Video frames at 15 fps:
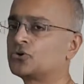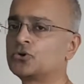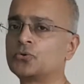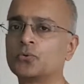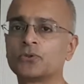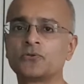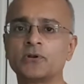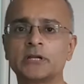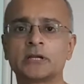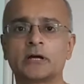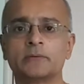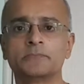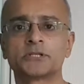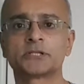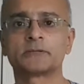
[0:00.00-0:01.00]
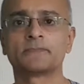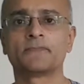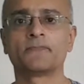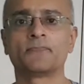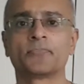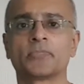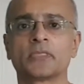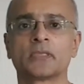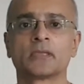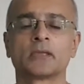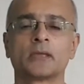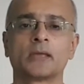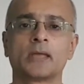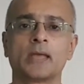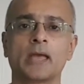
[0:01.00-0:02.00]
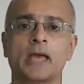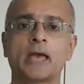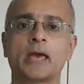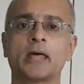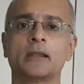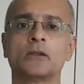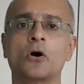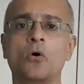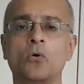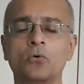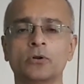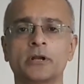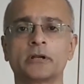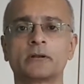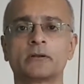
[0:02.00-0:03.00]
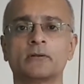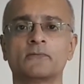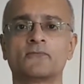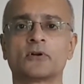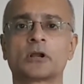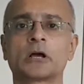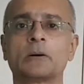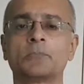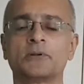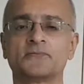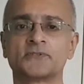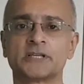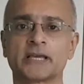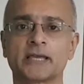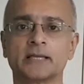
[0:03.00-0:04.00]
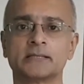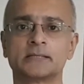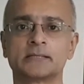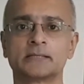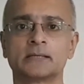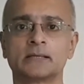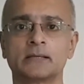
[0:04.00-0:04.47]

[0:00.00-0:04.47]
2 or 3 times and hold it for a couple of seconds